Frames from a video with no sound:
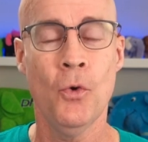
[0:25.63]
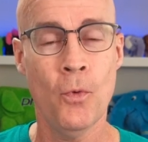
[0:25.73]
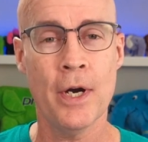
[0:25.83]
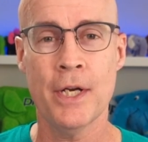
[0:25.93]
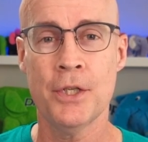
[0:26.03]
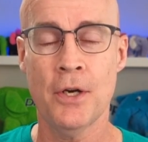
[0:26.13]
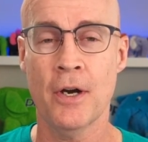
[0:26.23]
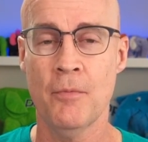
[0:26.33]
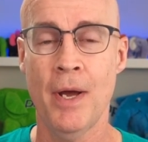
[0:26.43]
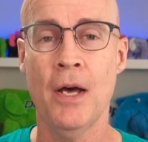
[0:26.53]
We're going to
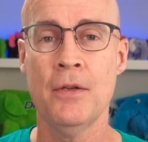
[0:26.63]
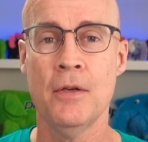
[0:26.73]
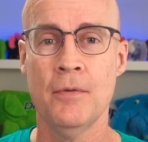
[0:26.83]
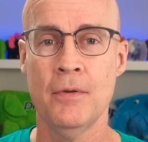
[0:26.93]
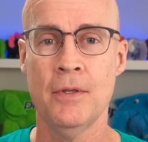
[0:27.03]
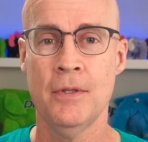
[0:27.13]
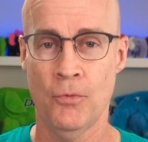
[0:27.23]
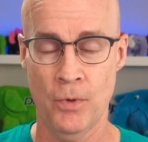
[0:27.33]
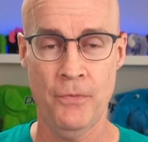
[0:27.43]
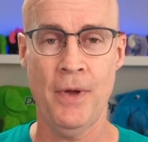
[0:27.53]
talk about the
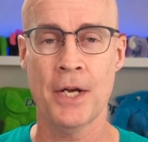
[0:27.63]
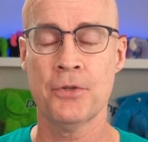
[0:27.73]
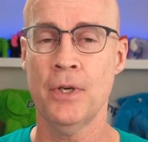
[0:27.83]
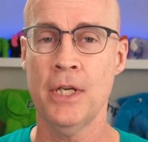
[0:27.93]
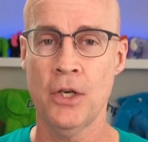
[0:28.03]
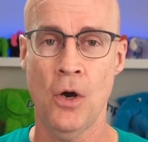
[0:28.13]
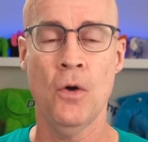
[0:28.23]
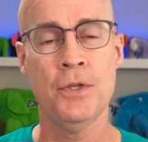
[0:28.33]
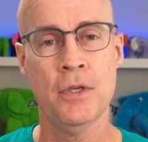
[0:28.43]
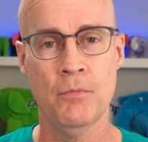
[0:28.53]
refactoring
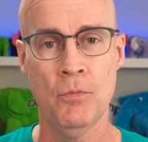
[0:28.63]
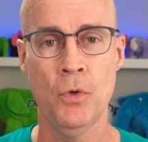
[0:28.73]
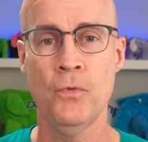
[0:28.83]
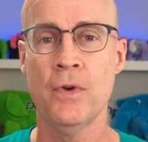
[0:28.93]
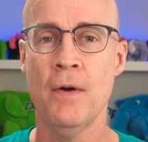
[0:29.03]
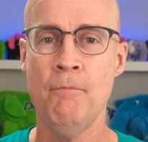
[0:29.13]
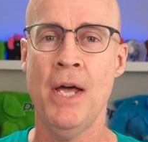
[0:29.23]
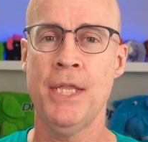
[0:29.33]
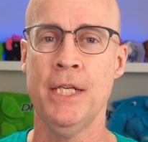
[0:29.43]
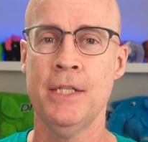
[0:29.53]
called move
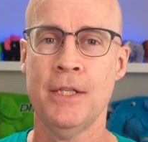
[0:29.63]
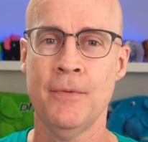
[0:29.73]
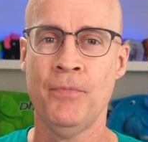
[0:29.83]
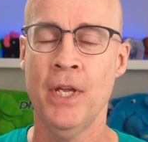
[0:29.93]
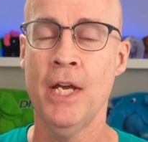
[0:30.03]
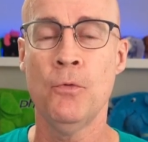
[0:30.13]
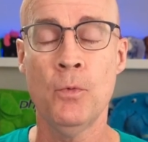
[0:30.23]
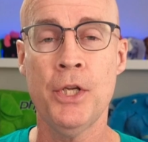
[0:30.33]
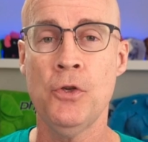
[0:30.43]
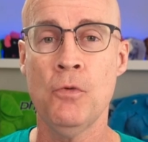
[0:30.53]
method, and
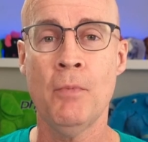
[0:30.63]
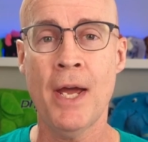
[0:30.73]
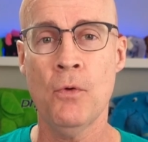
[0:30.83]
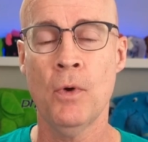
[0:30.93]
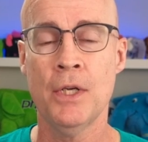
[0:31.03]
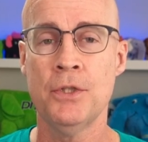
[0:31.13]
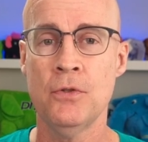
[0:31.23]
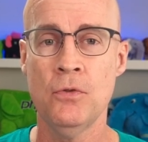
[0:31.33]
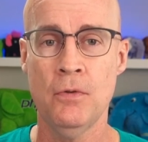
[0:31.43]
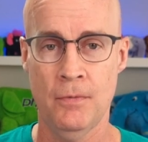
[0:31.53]
when you might want
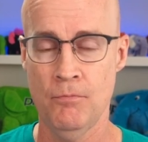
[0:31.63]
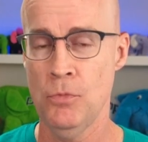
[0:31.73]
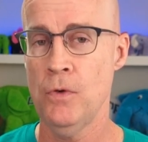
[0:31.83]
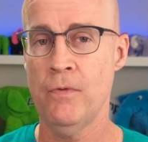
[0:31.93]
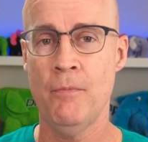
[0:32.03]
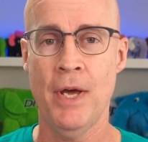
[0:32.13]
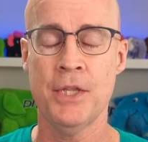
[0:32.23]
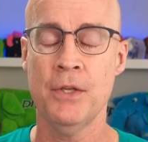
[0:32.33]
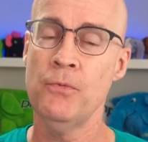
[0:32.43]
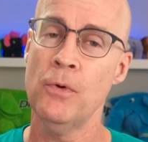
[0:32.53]
to move a
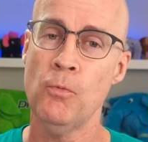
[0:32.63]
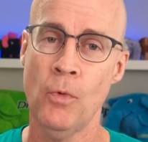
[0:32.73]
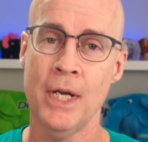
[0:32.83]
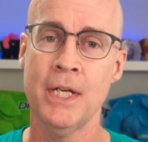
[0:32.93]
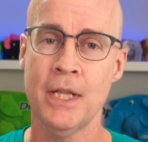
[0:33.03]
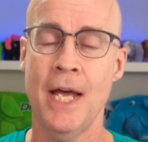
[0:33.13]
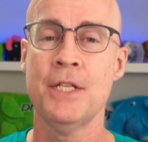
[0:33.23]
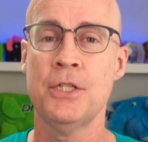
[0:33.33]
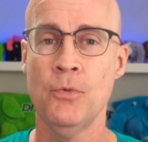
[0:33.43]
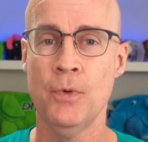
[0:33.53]
method from one
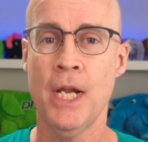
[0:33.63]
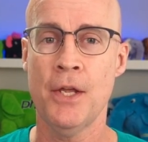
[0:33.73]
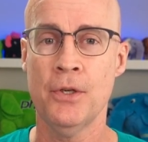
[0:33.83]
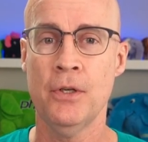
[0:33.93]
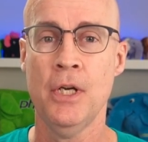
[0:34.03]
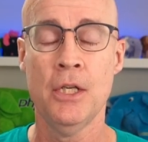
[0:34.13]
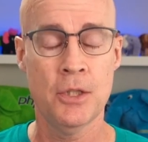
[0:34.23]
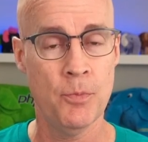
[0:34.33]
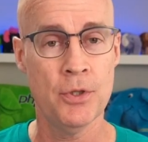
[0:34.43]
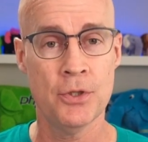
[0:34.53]
class to another
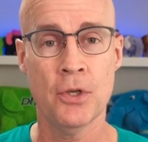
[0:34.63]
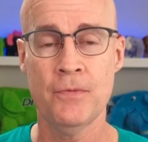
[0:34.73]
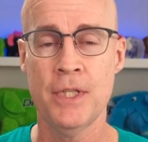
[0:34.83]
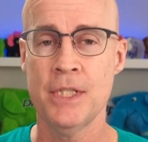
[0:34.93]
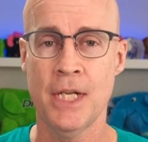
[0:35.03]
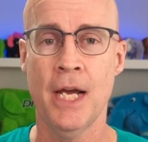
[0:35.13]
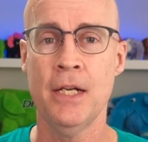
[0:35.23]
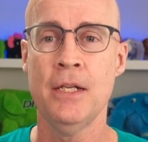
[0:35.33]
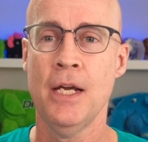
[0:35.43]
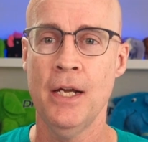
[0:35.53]
to preserve
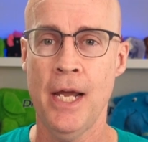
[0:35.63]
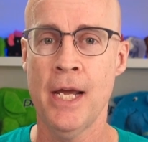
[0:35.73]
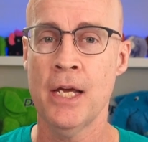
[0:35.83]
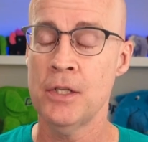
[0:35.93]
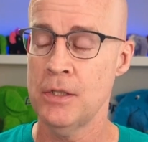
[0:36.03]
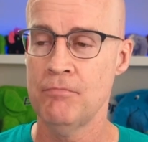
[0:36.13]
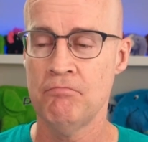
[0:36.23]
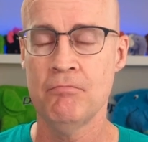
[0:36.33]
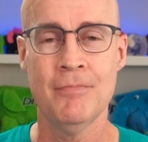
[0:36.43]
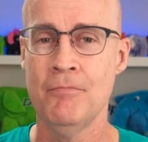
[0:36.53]
design and
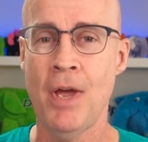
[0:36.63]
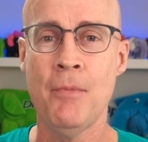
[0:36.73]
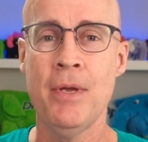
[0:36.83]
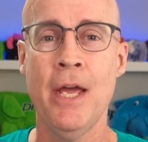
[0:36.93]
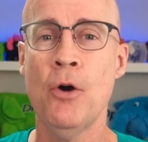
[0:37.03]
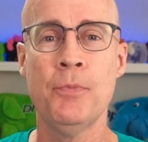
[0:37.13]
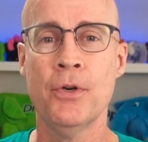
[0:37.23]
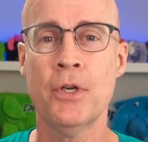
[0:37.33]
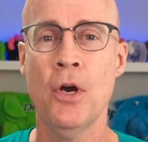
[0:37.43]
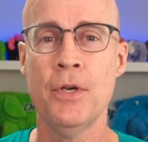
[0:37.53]
maybe help
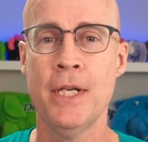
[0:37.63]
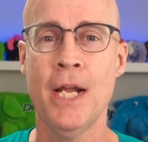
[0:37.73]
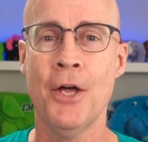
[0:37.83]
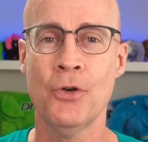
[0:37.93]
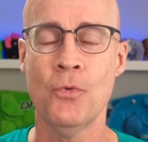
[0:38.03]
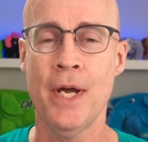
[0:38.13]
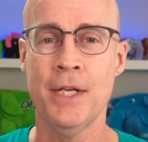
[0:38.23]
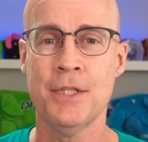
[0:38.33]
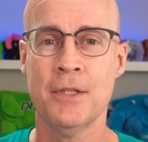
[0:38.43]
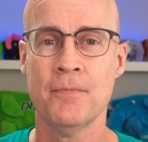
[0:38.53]
your code in other
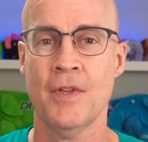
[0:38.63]
ways.